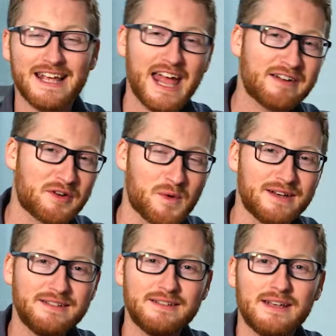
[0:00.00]
Hey
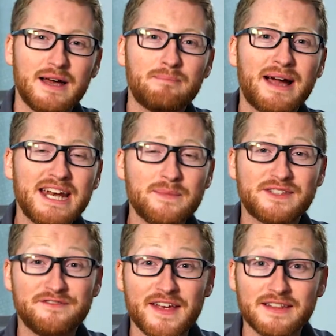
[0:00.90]
everyone, my name
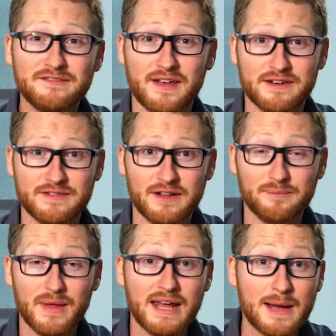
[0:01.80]
is Phelan Vendeville,
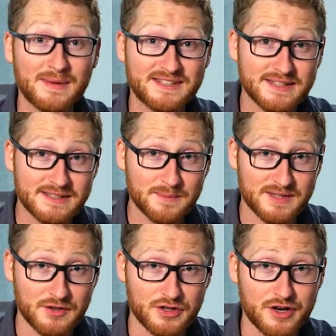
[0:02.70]
and I'm a systems
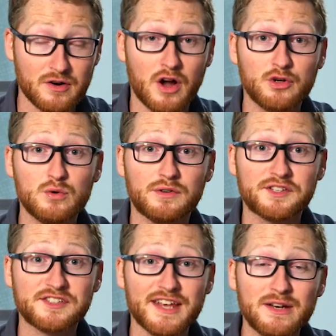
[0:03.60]
engineer on
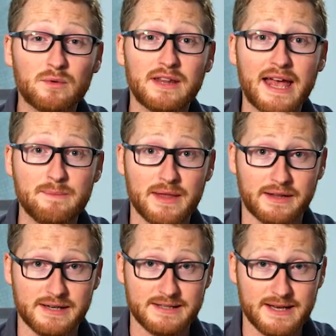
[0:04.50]
Google's Site
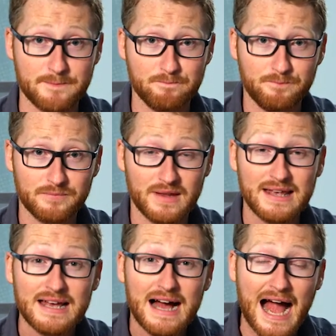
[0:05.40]
Reliability team.
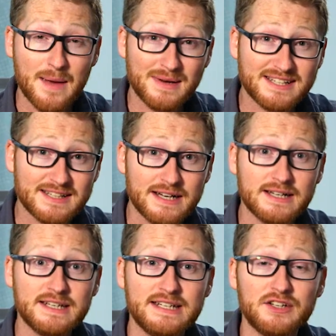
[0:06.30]
I'm
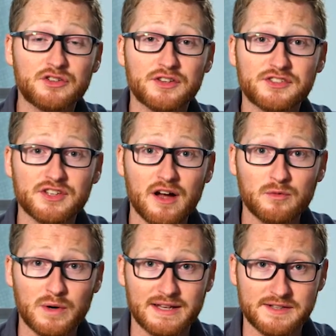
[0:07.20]
excited to teach the
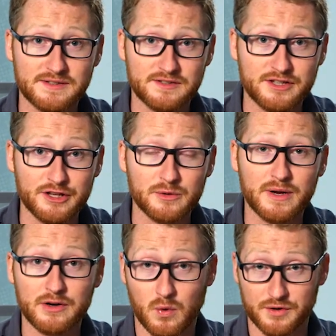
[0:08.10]
software lessons to you
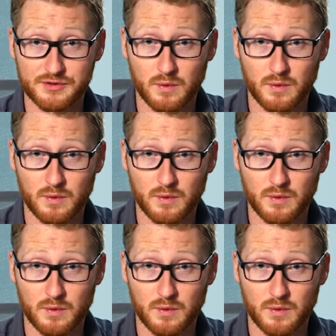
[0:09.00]
in Course